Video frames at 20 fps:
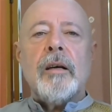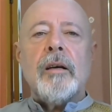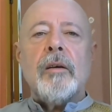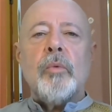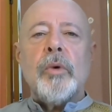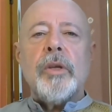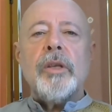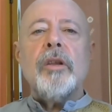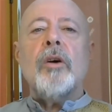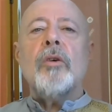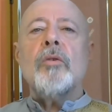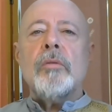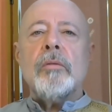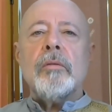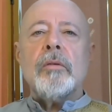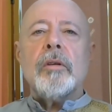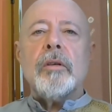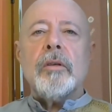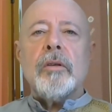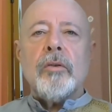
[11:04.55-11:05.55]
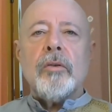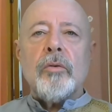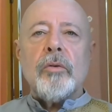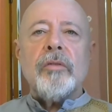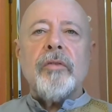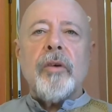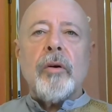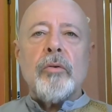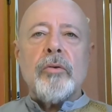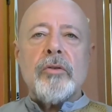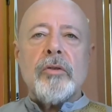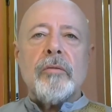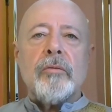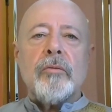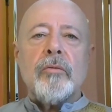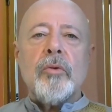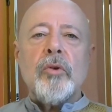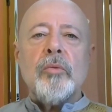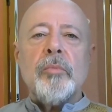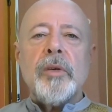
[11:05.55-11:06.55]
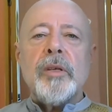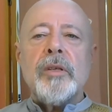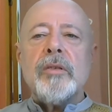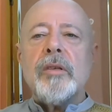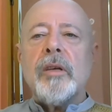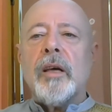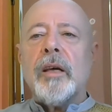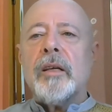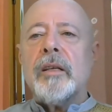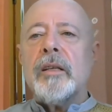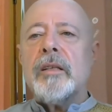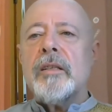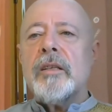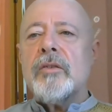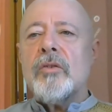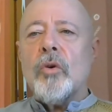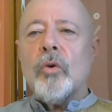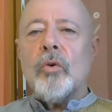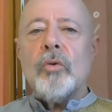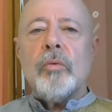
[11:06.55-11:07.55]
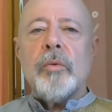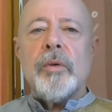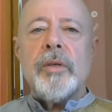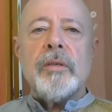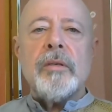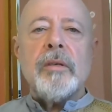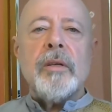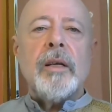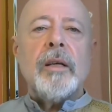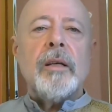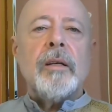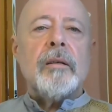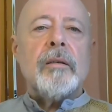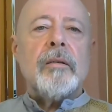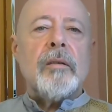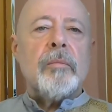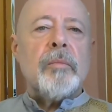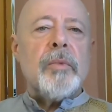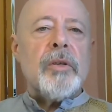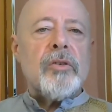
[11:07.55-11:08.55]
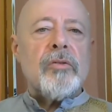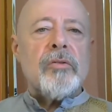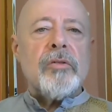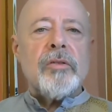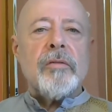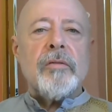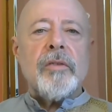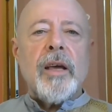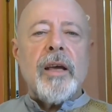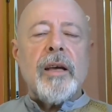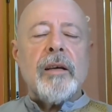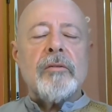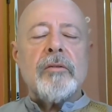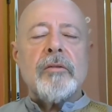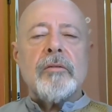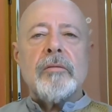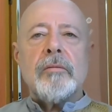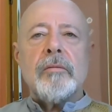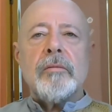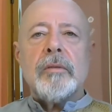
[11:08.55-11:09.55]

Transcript: we know who the focus of a room is, and it is always the mistress of the house.